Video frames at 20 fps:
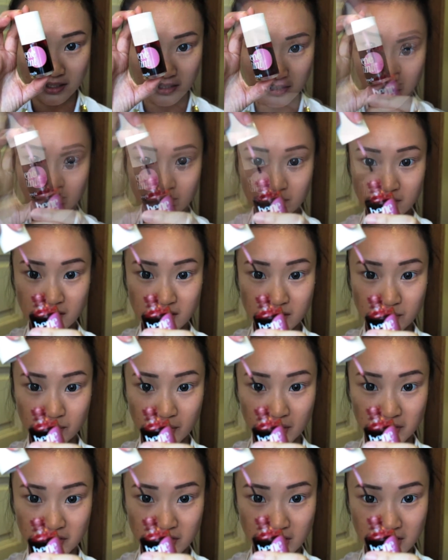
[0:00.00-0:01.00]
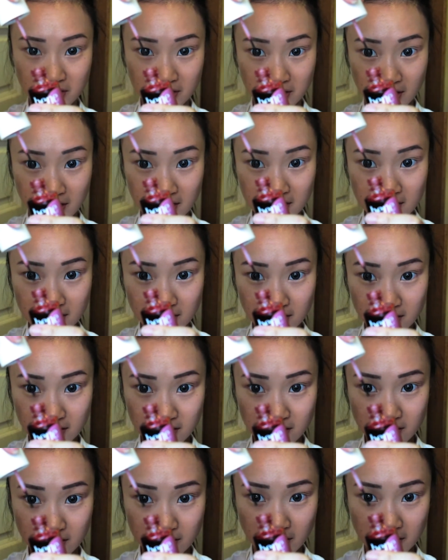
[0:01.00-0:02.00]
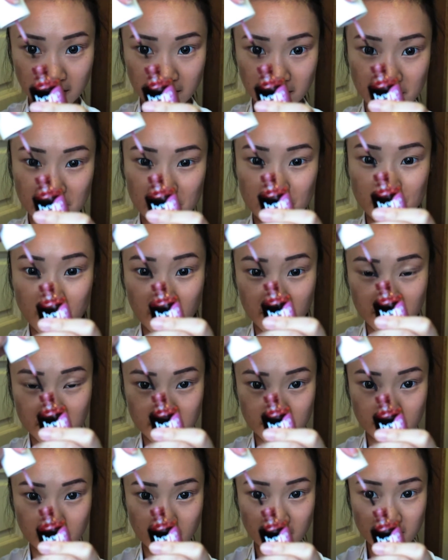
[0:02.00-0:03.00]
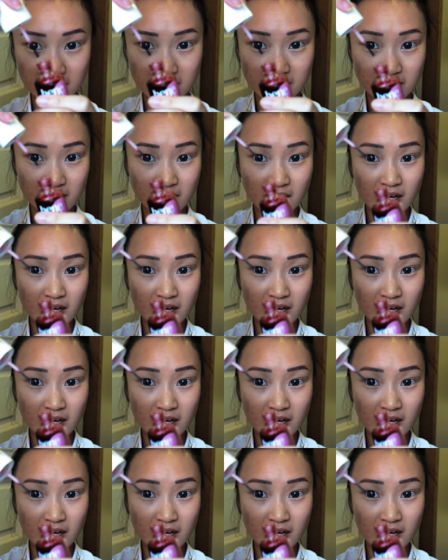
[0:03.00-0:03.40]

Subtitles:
It comes as a brush like that, like a nail polish brush.